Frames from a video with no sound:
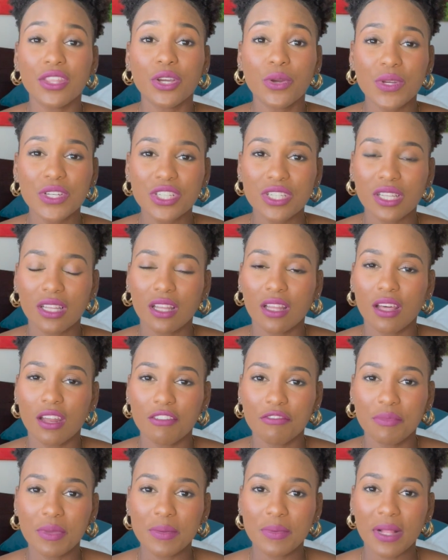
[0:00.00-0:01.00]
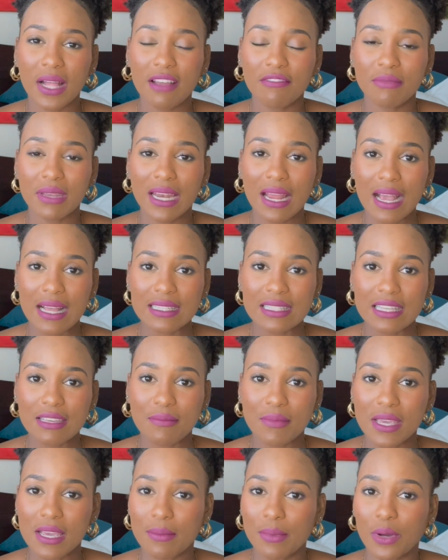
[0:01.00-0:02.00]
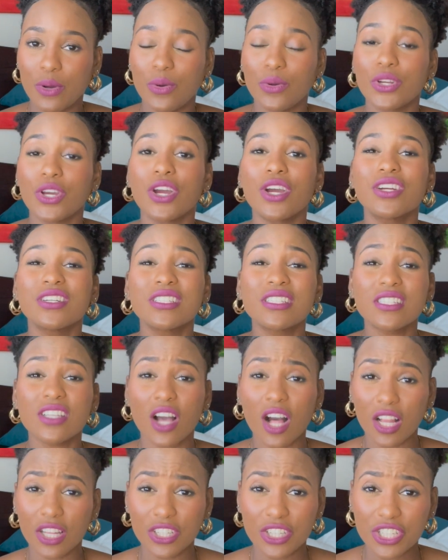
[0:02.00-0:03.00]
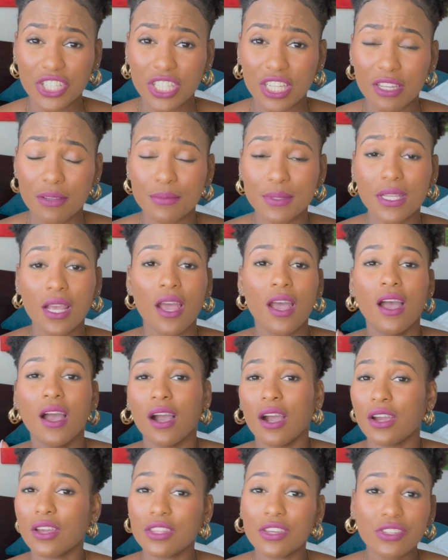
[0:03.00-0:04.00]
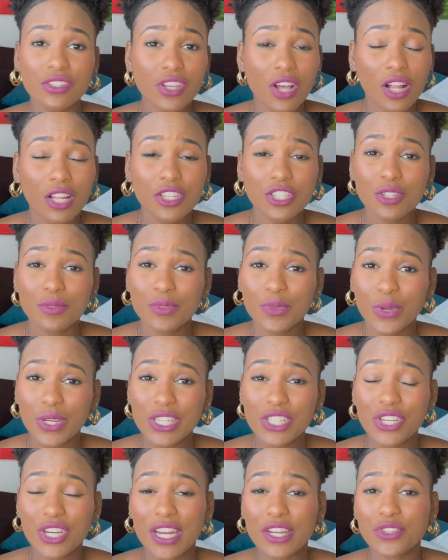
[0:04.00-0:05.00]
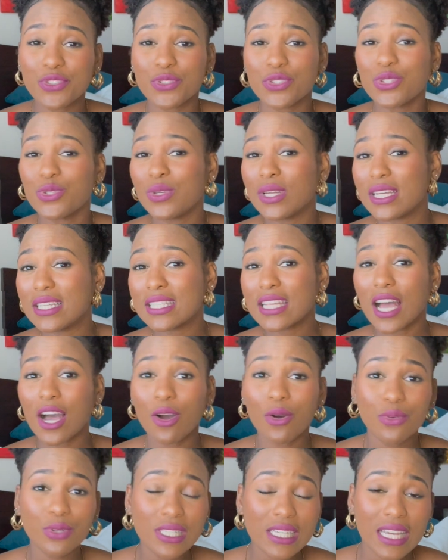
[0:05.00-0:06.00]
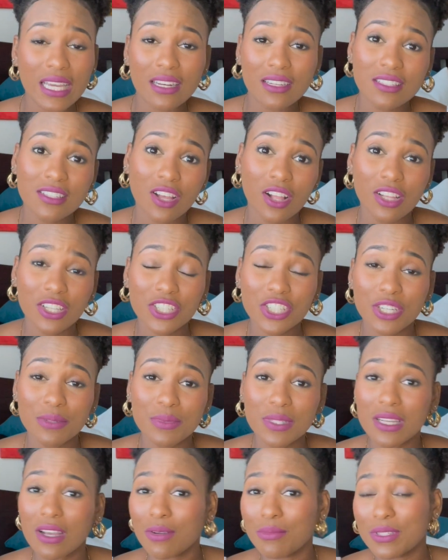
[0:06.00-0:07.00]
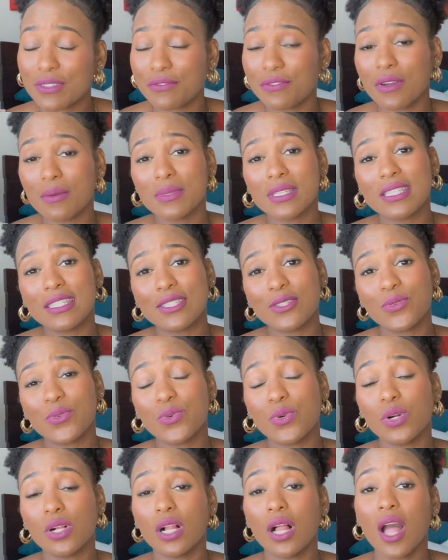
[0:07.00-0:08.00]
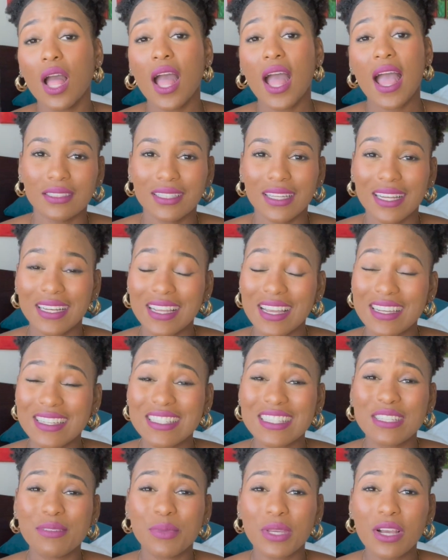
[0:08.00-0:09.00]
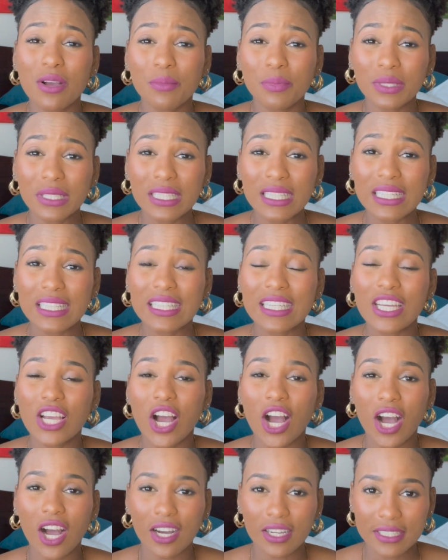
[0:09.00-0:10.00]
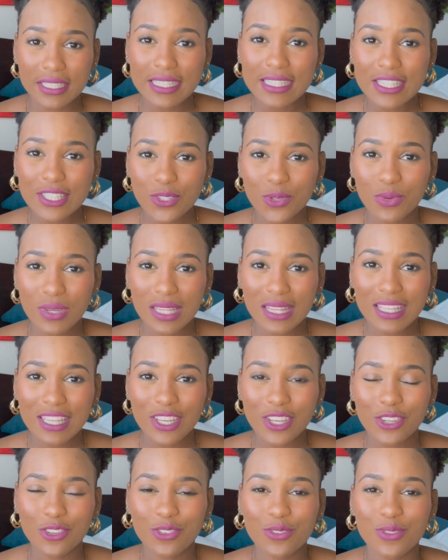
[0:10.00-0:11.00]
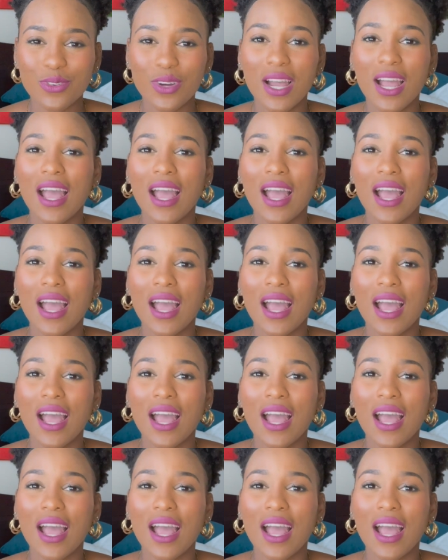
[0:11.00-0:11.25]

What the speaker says: question a lot of people have been asking me about are scholarships. Are there scholarships for international students? How to get a scholarship to come to pharmacy school? And guys, to be completely honest with you,